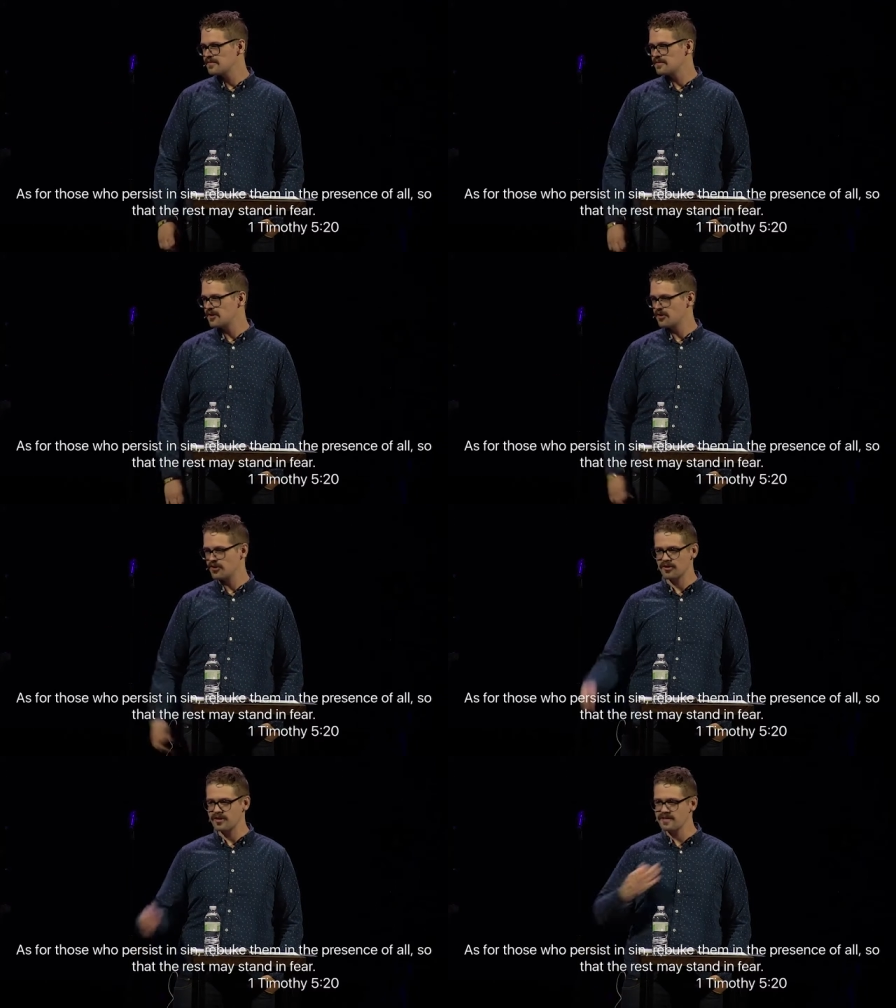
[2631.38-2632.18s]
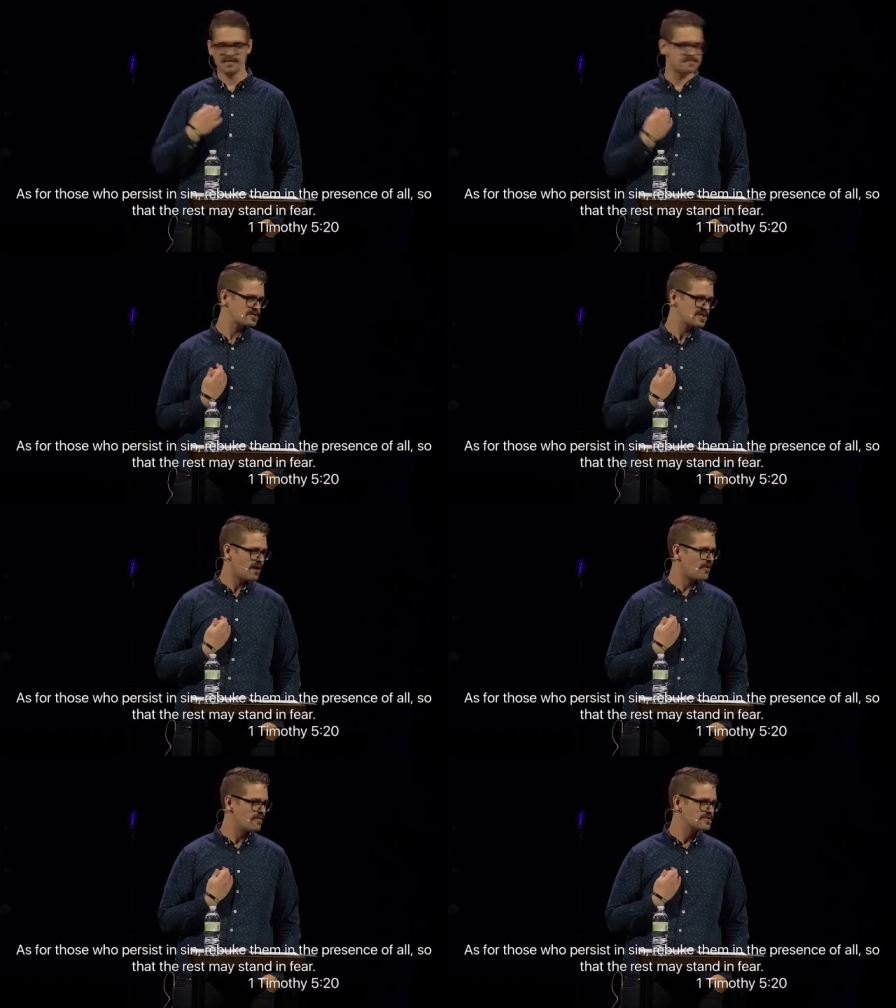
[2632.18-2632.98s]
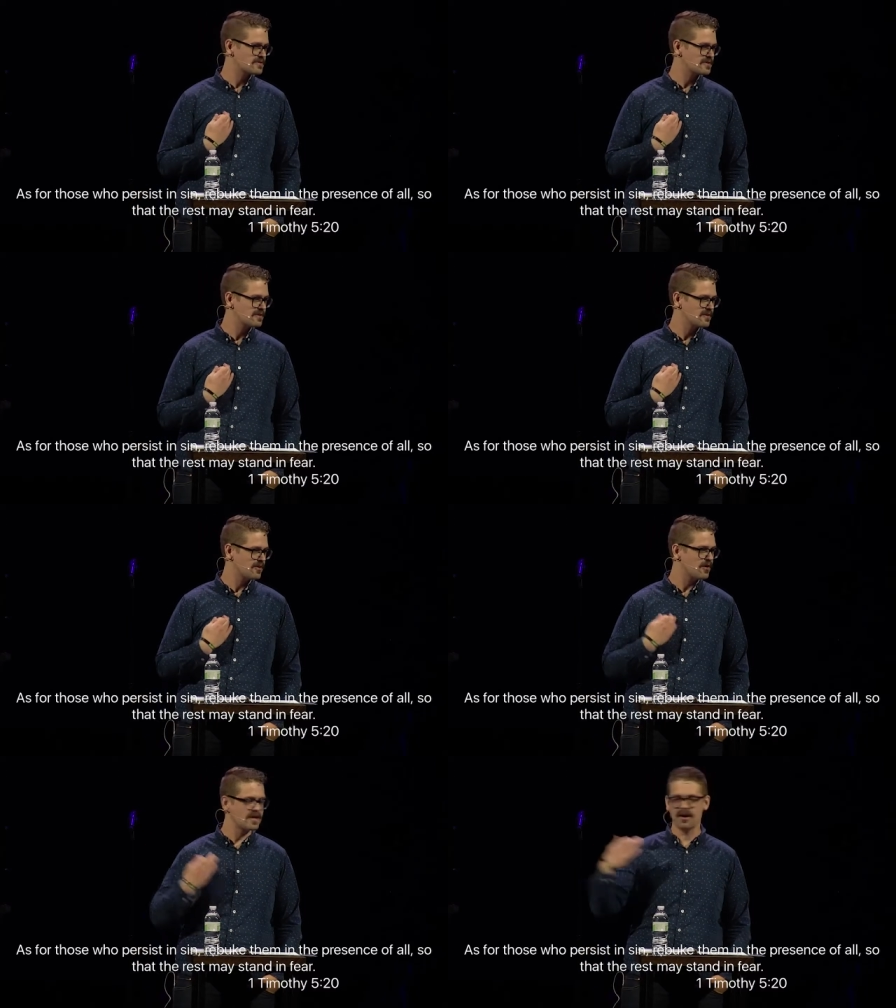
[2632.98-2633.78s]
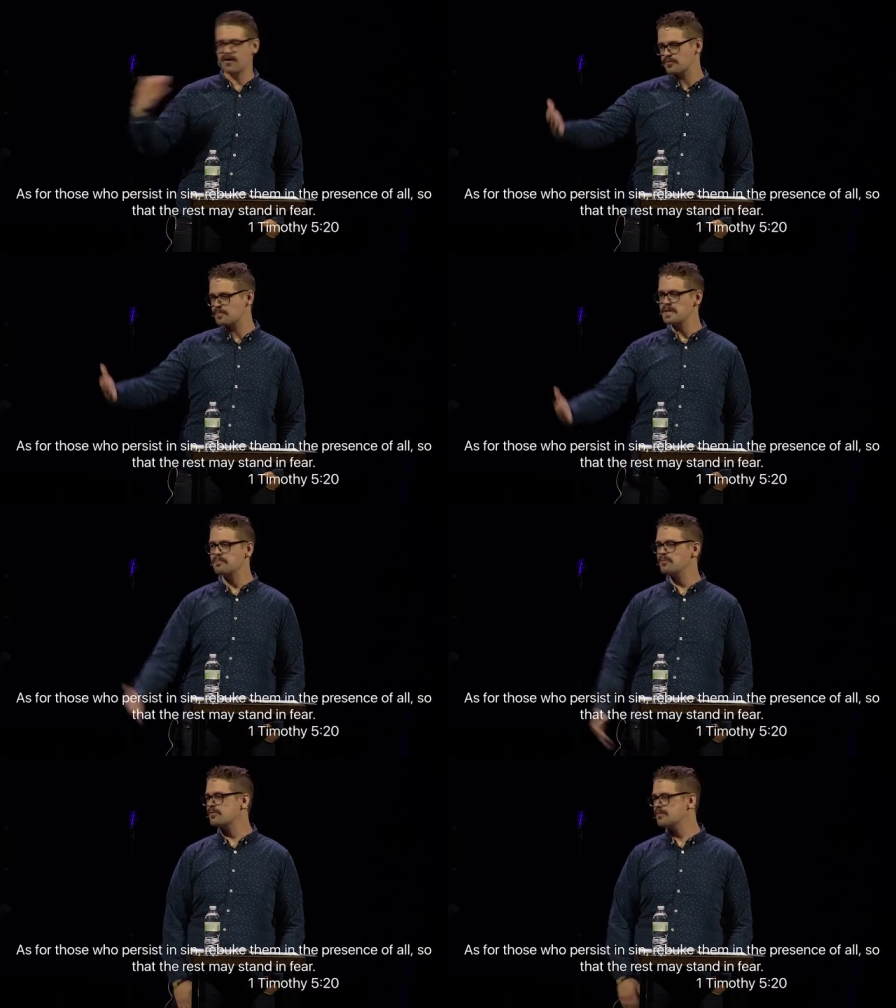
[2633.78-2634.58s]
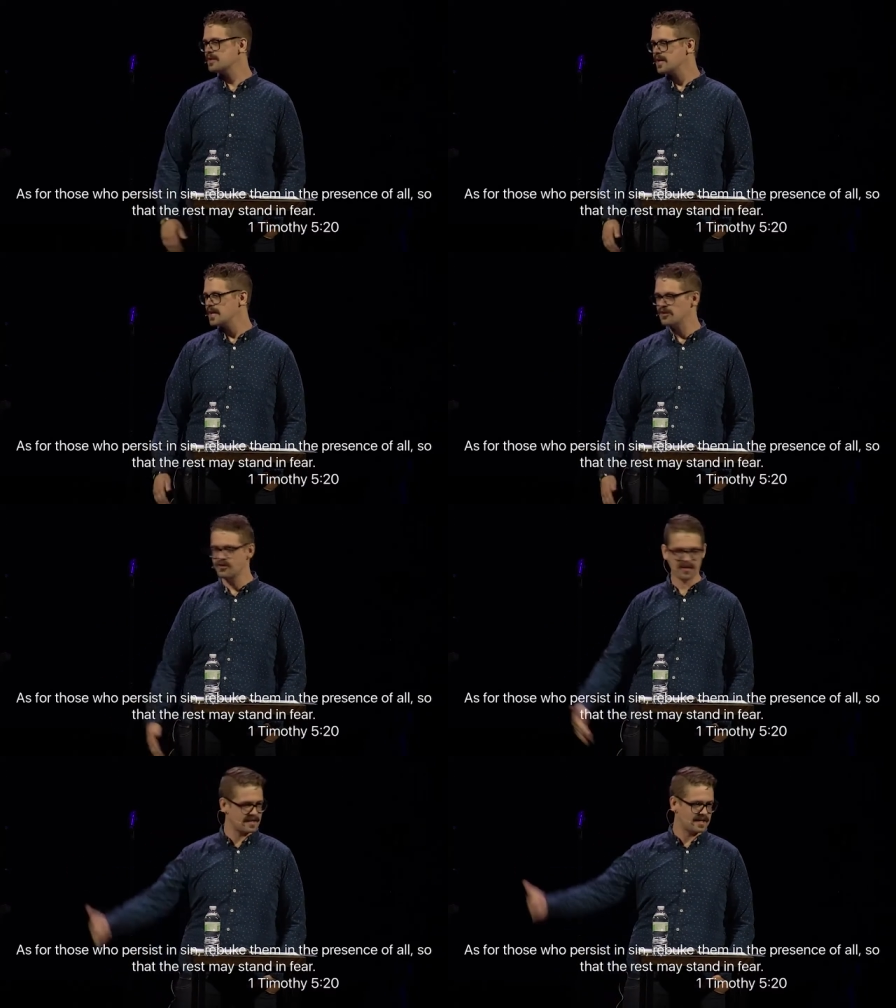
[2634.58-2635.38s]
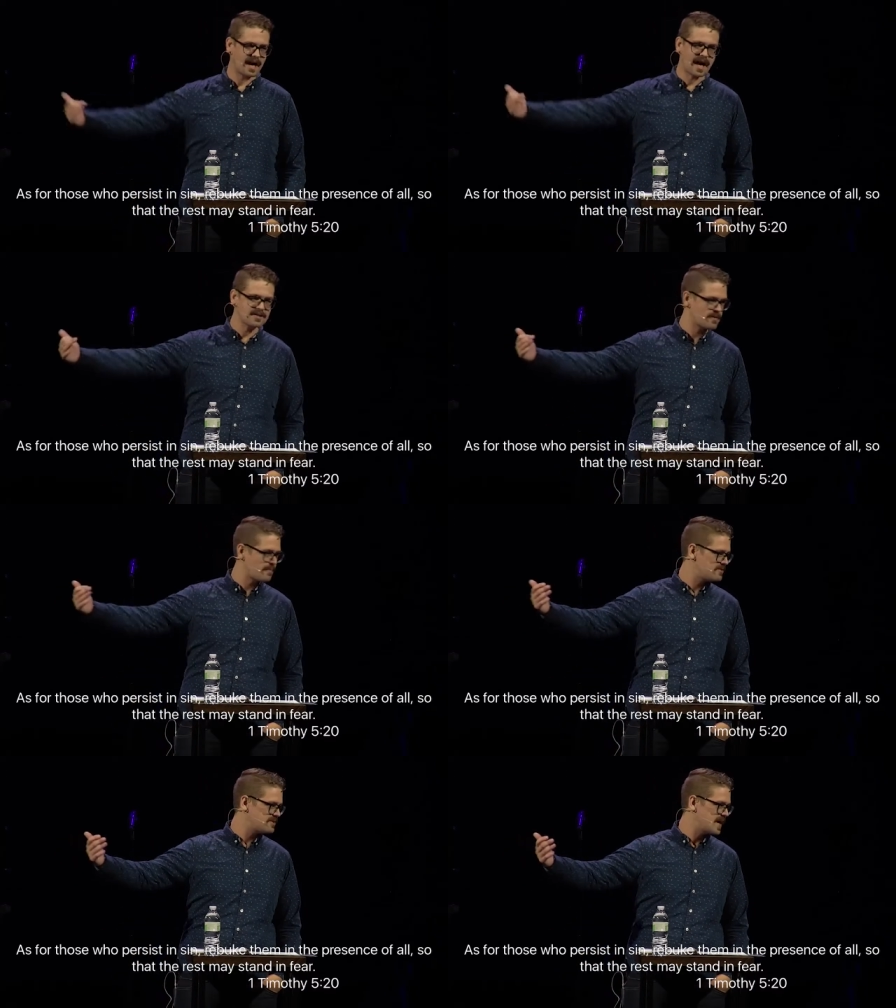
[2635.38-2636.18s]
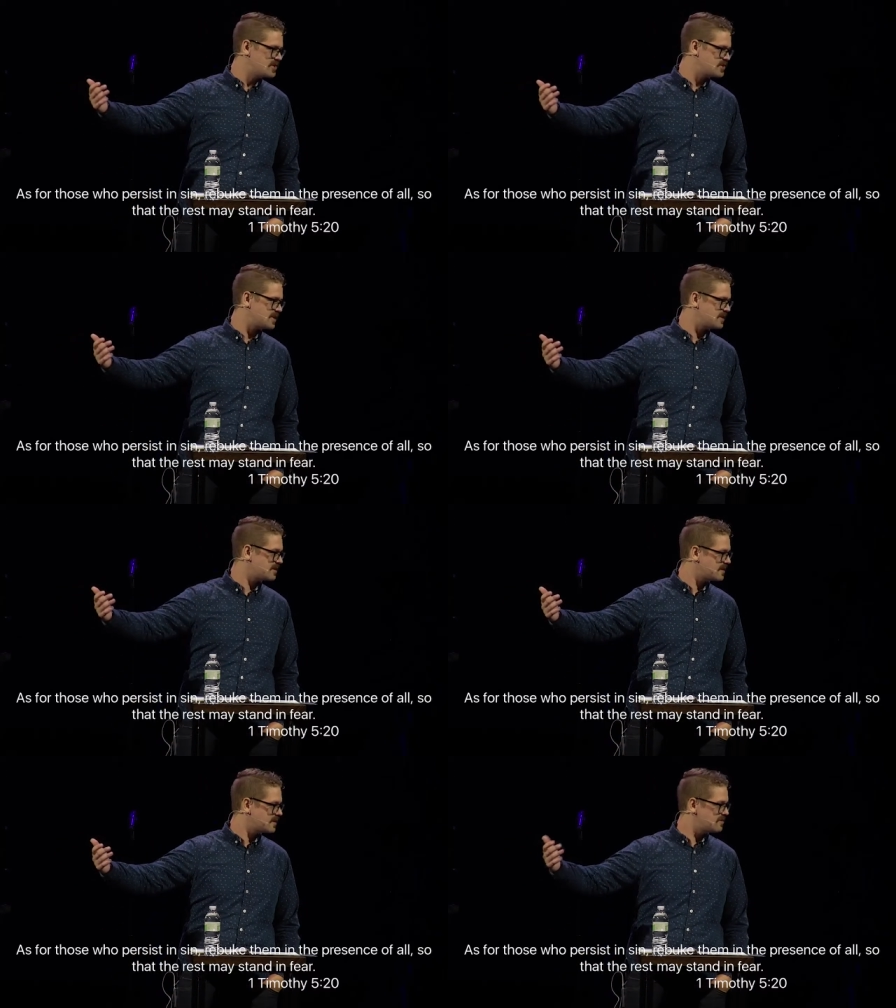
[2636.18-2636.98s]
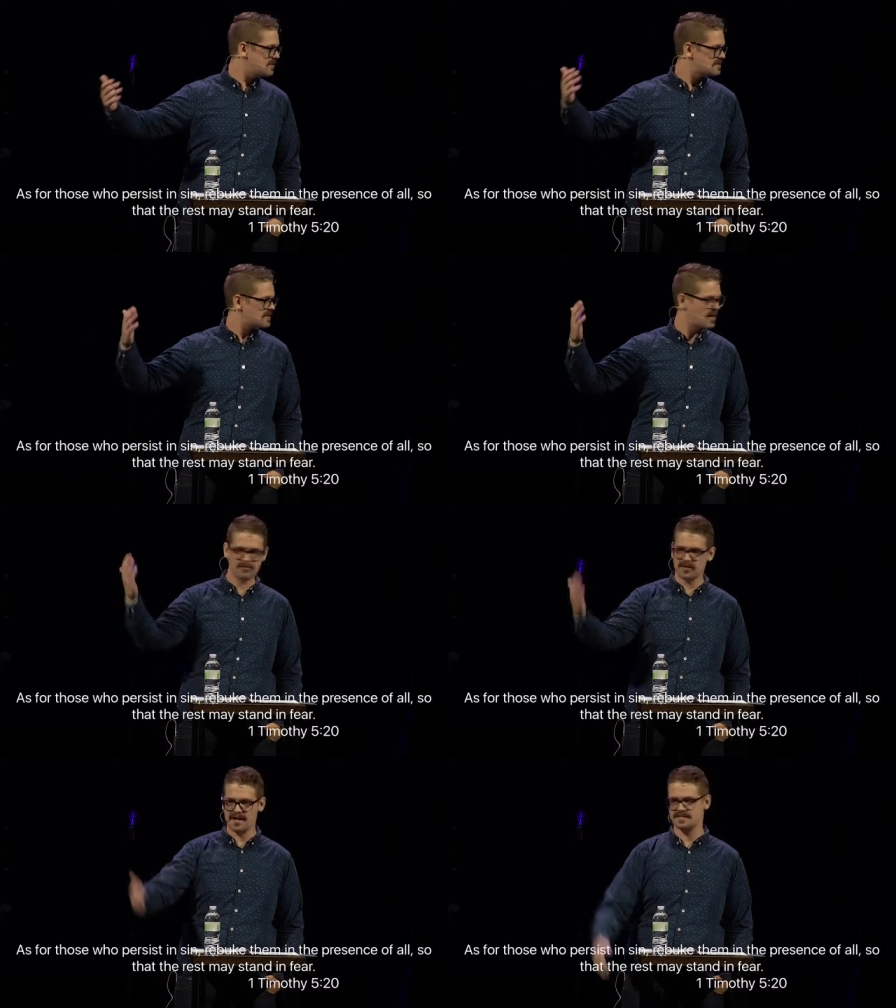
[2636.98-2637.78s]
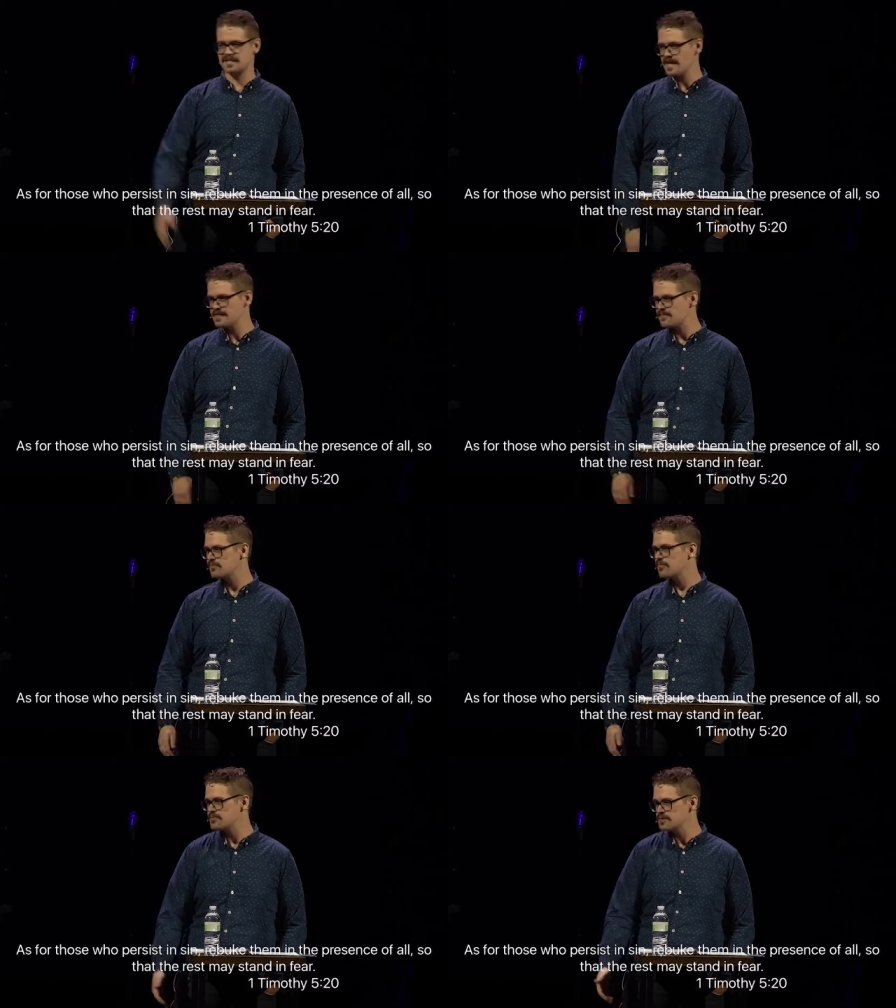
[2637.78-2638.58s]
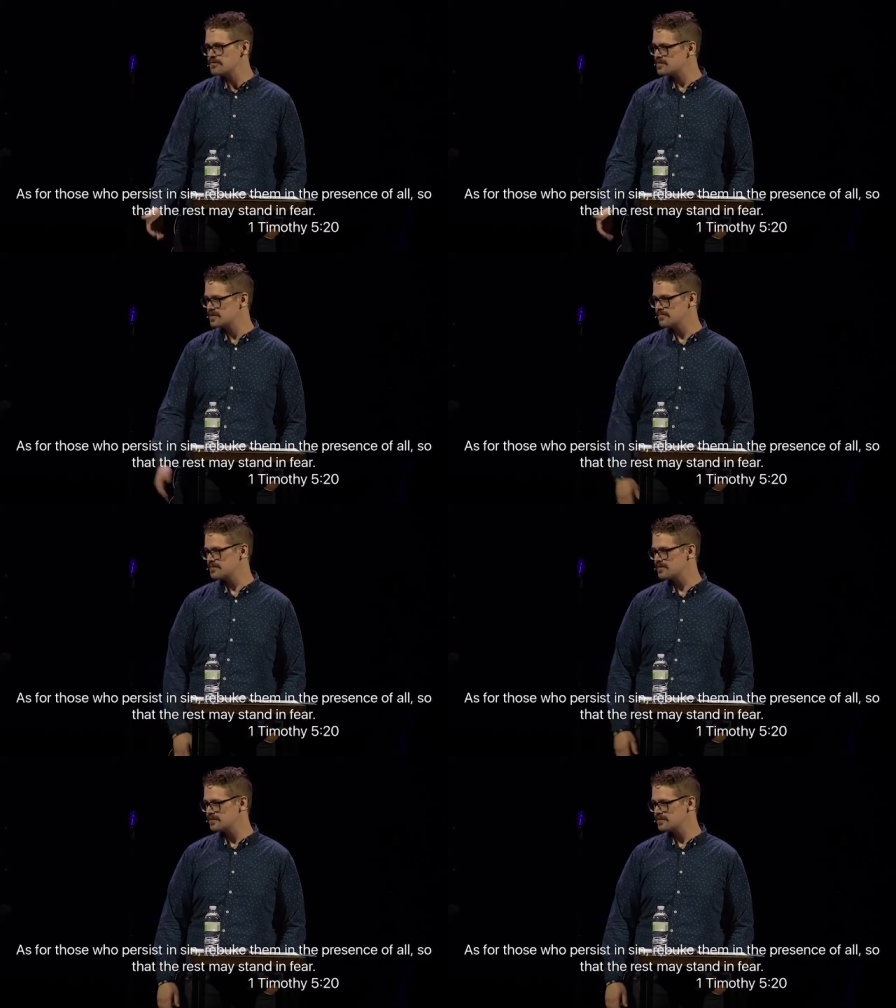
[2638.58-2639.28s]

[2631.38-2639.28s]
that are hurting themselves, hurting other people, and hurting God's reputation, you need to come alongside them and rebuke them.